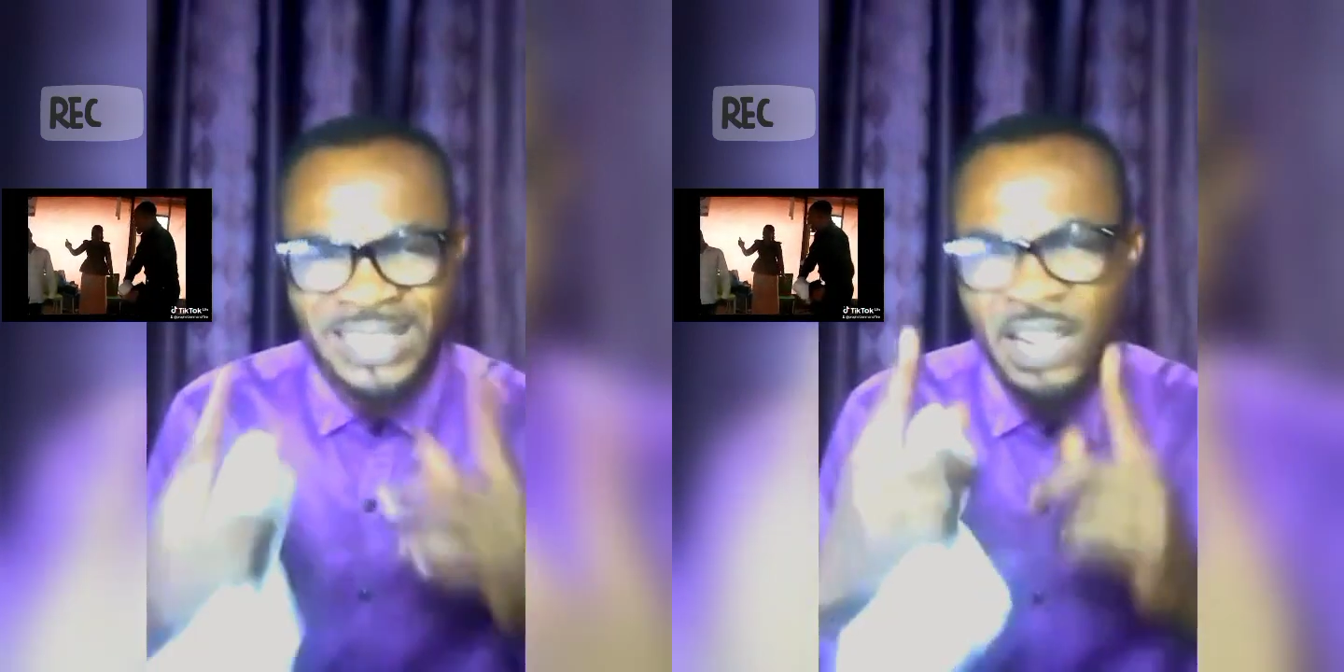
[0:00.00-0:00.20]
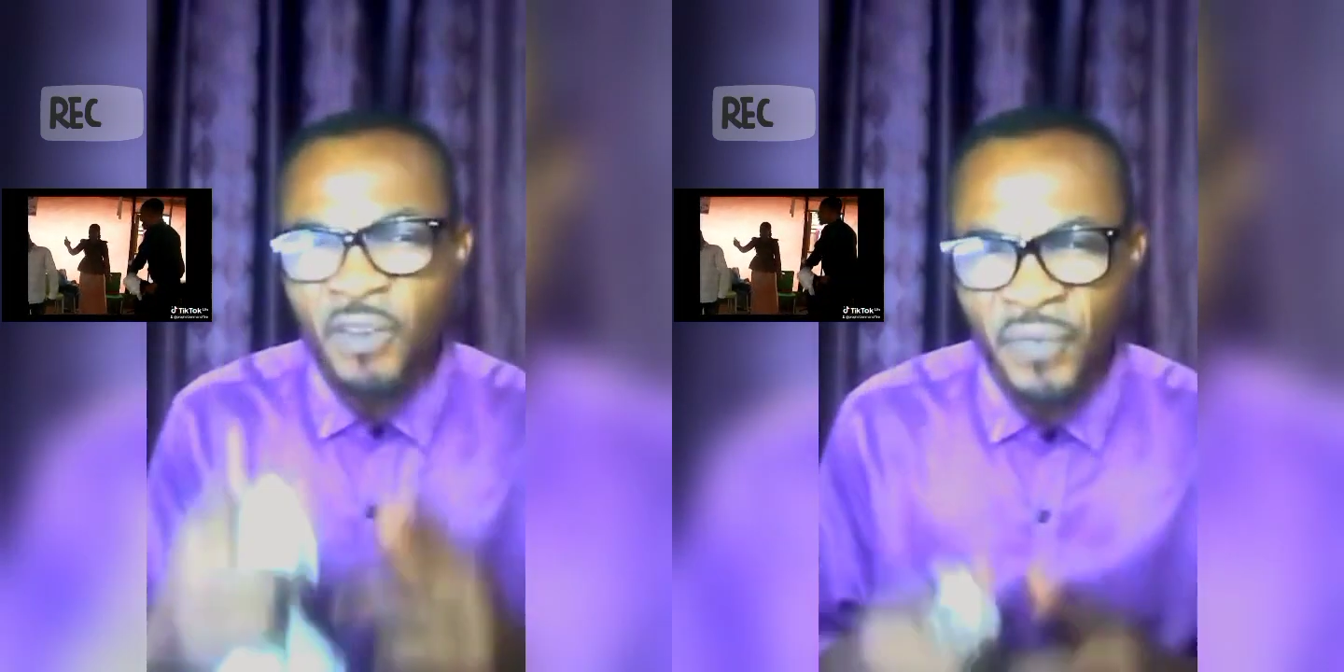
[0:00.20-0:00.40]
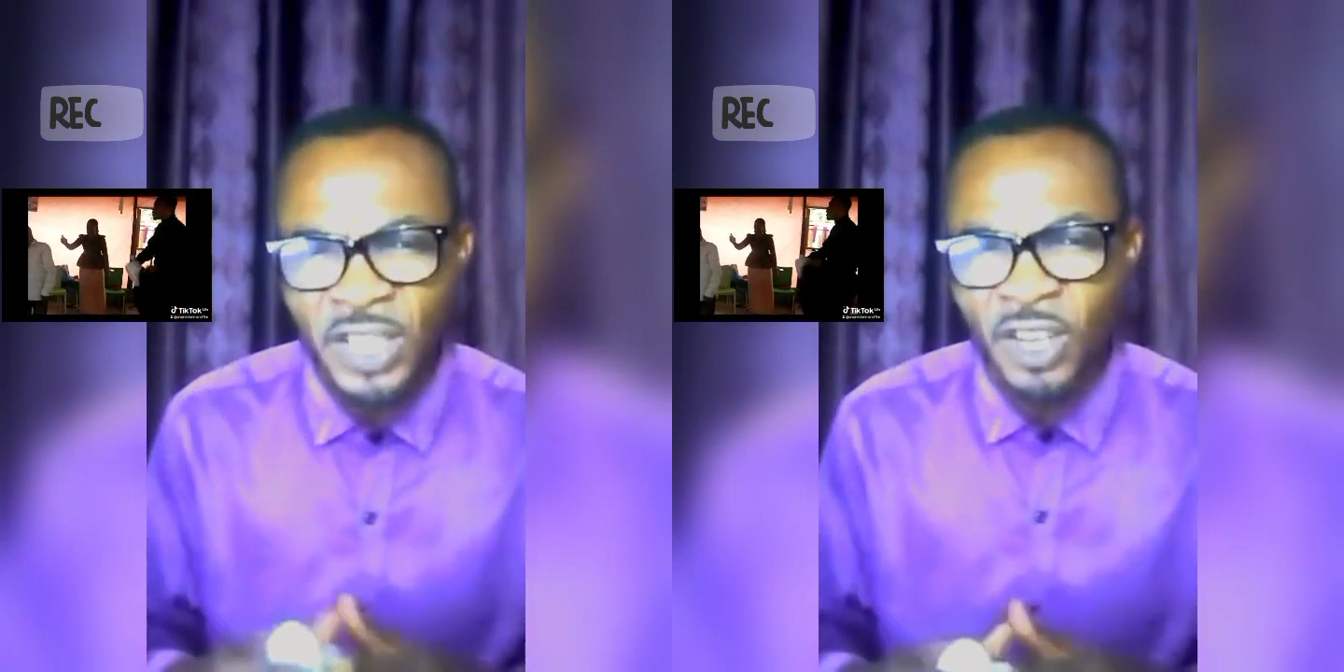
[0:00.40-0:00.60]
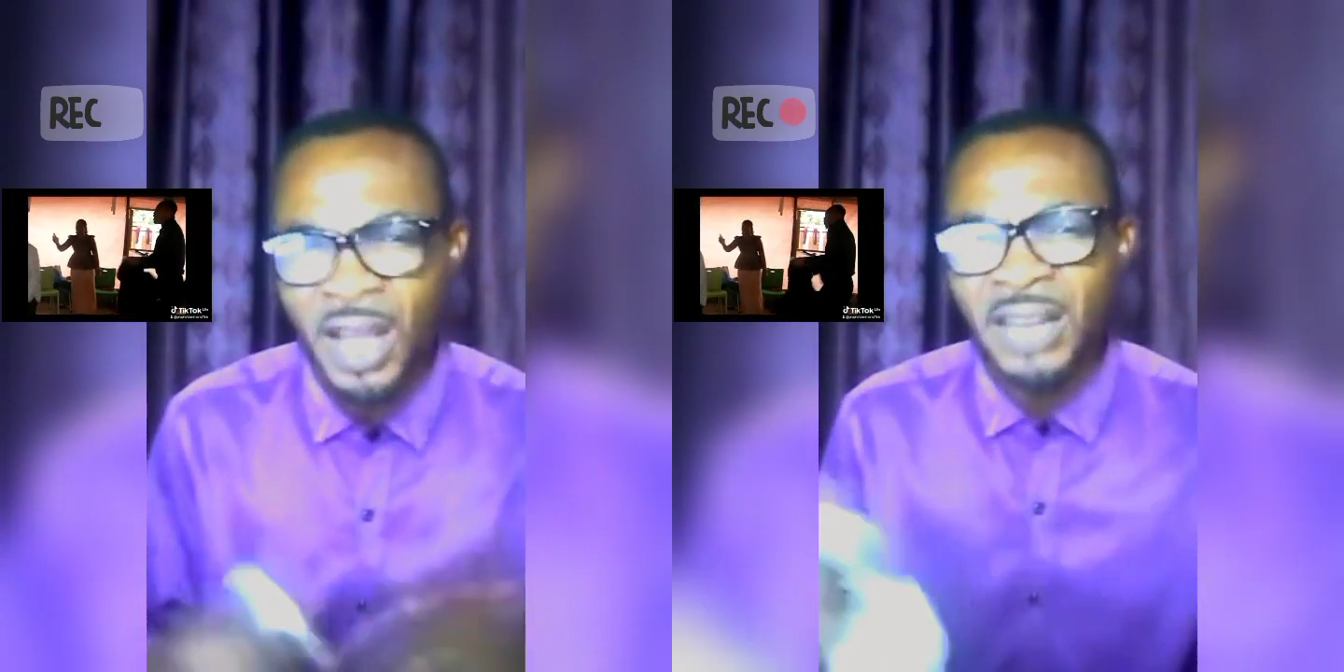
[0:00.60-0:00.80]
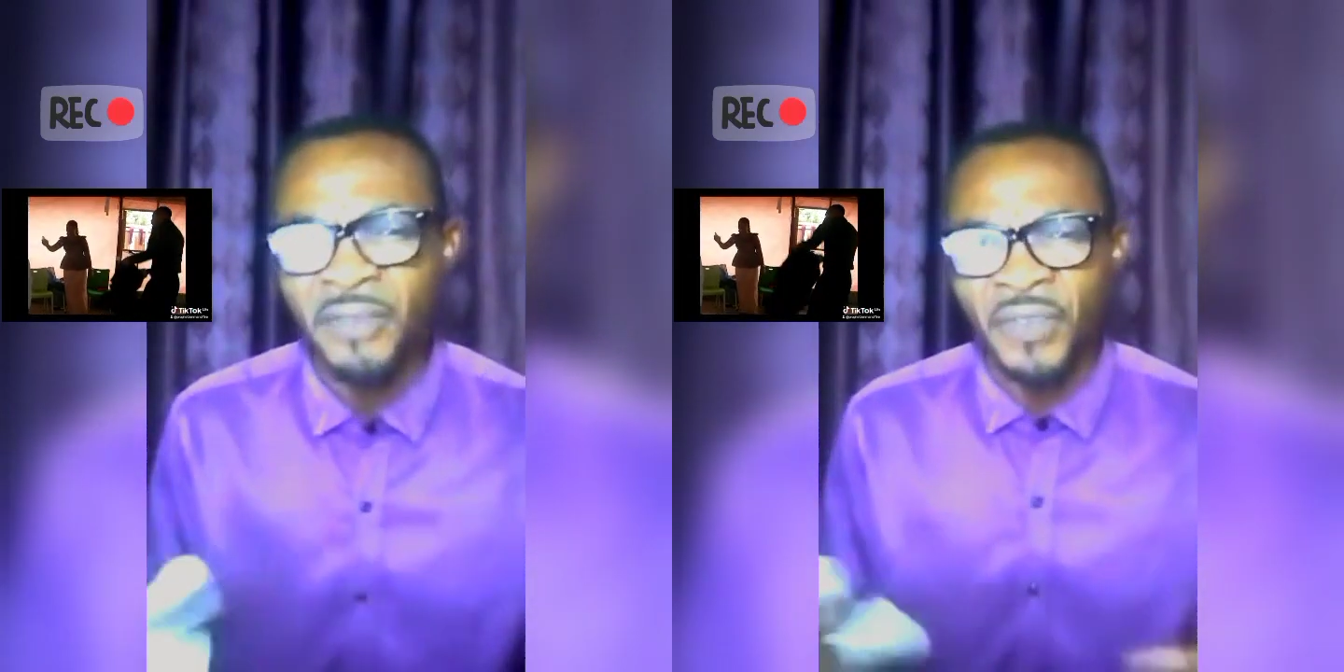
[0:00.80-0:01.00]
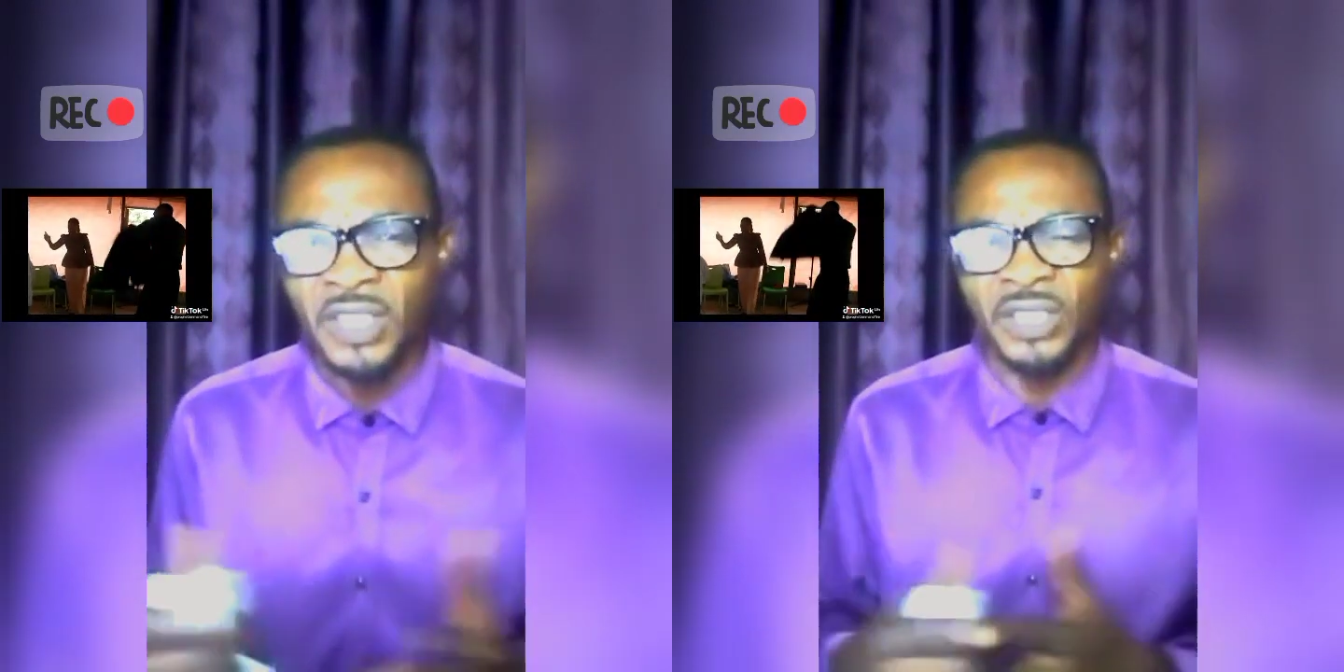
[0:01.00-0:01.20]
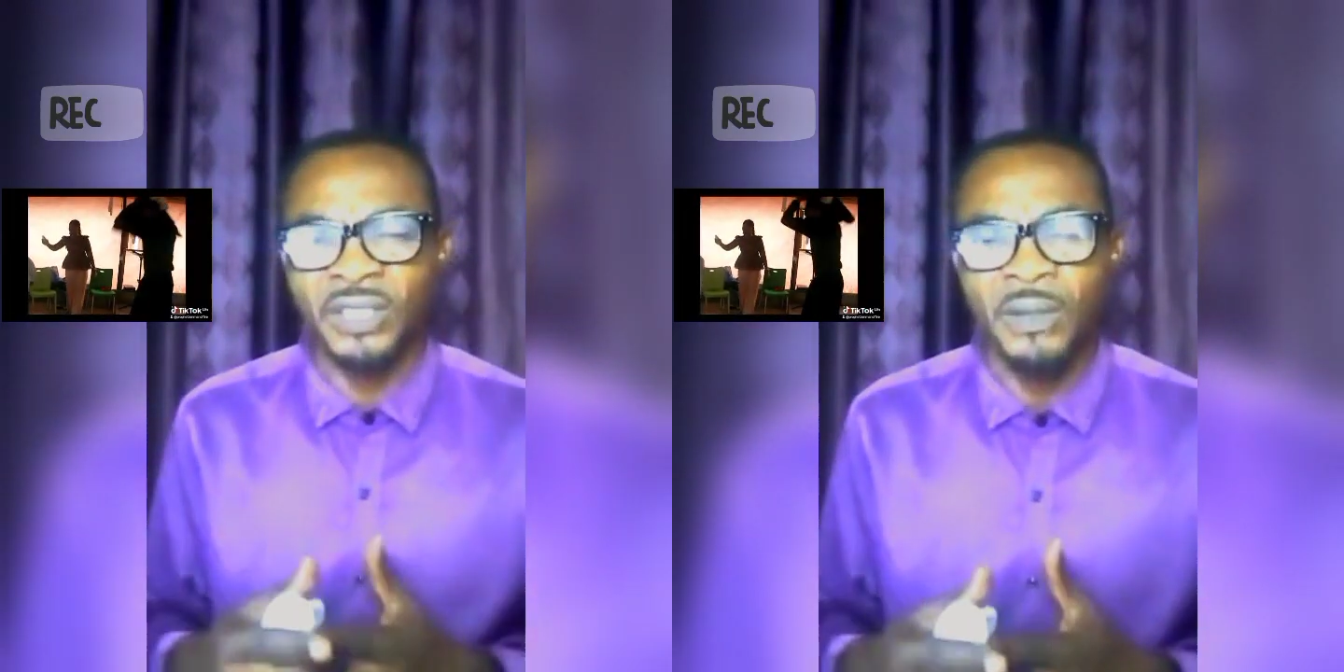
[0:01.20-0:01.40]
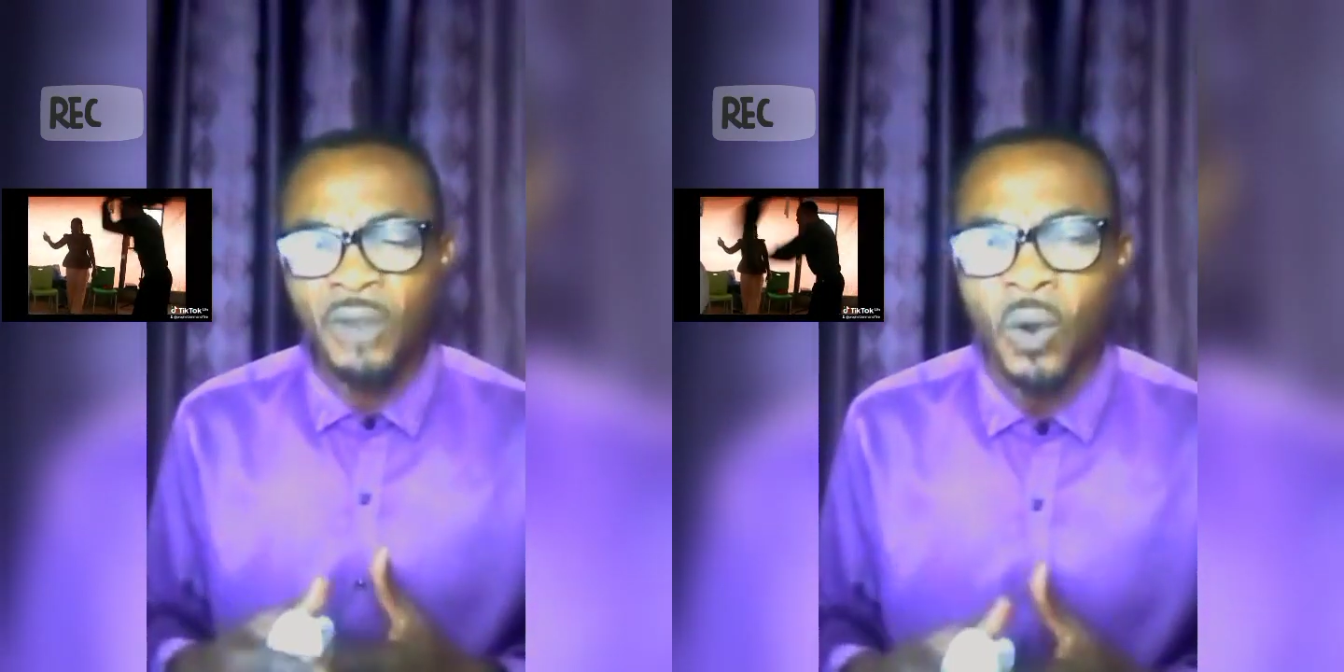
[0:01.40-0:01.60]
single fish or any
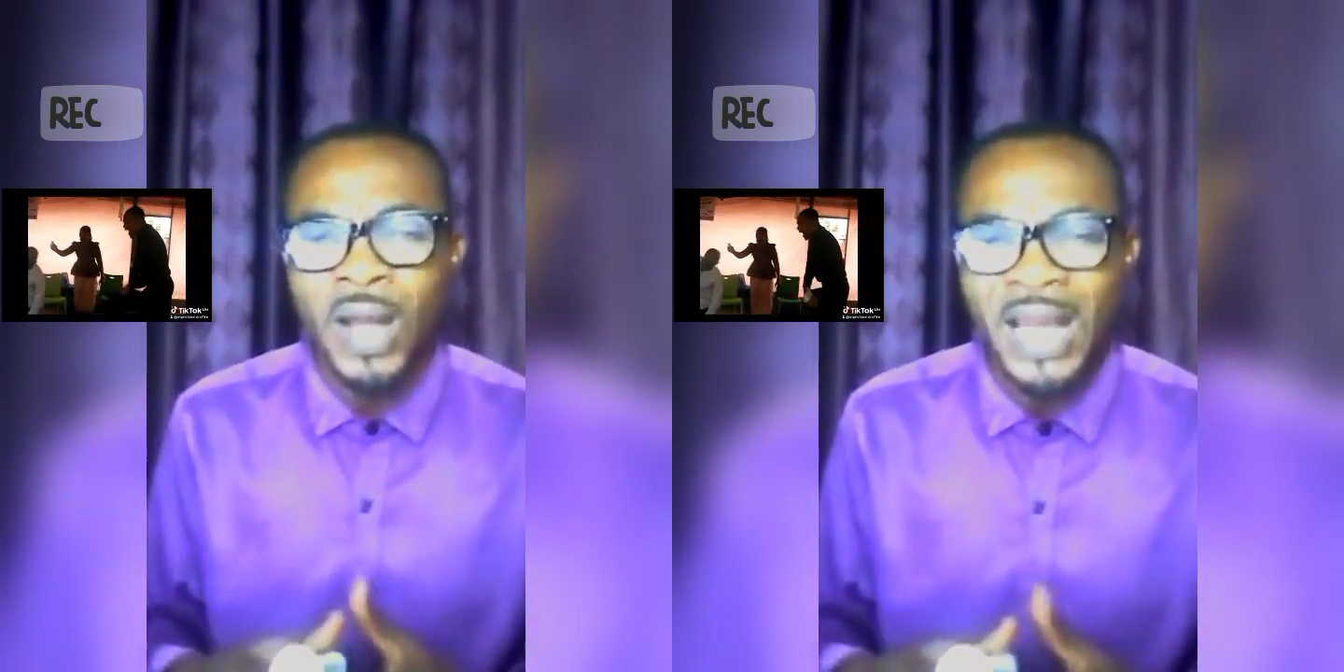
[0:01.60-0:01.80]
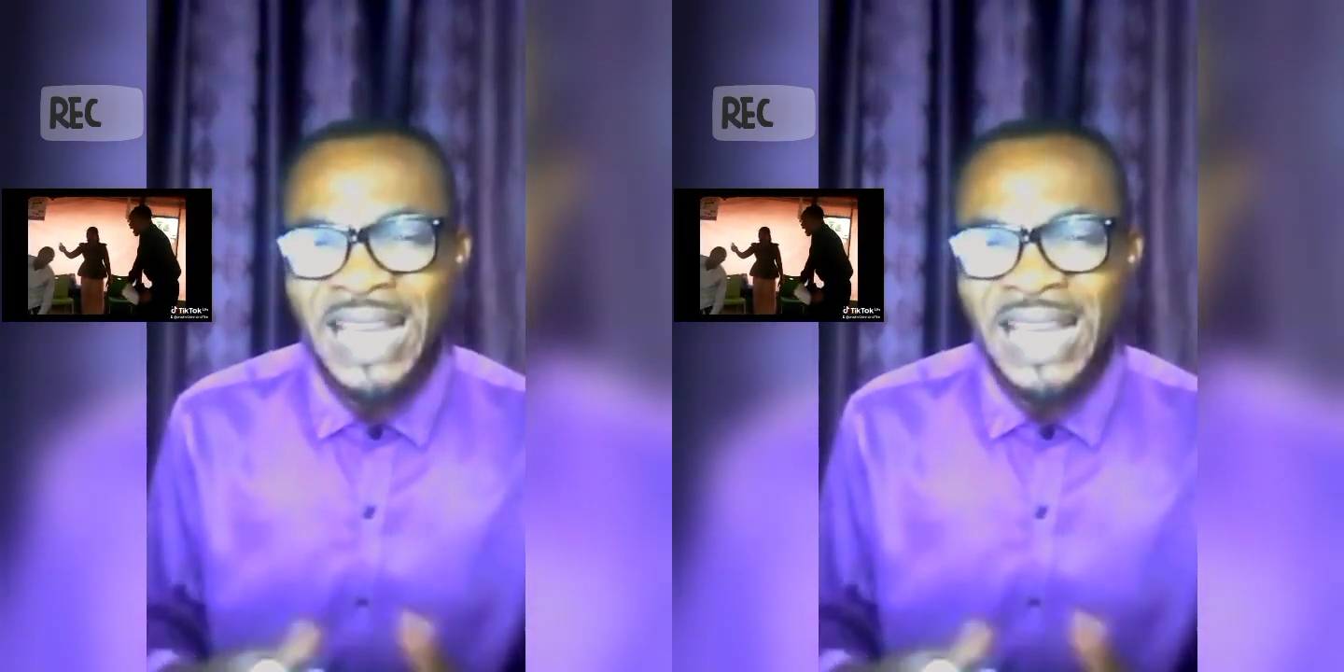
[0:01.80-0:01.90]
fishes. No.